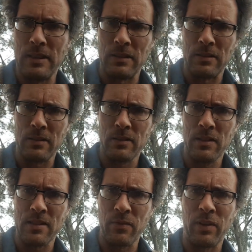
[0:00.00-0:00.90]
And I'm
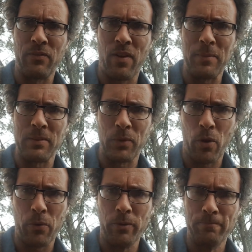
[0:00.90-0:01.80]
going to see if we can find me some
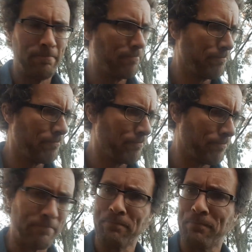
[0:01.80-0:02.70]
gold.
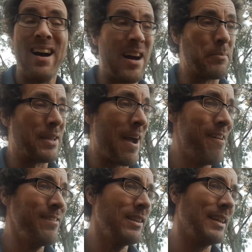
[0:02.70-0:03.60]
I'm
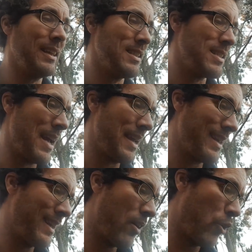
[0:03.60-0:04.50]
currently
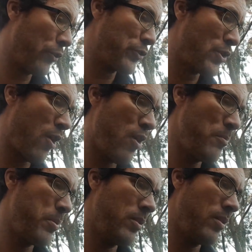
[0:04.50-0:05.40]
standing on top
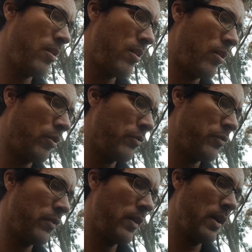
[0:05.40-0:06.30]

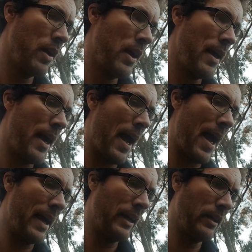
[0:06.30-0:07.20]
of
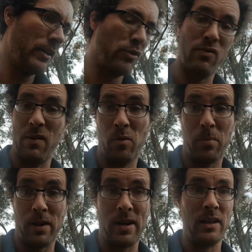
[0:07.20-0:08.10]
a gravel
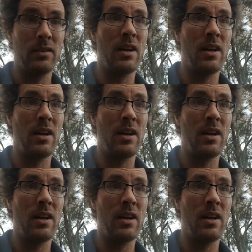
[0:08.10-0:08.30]
bar.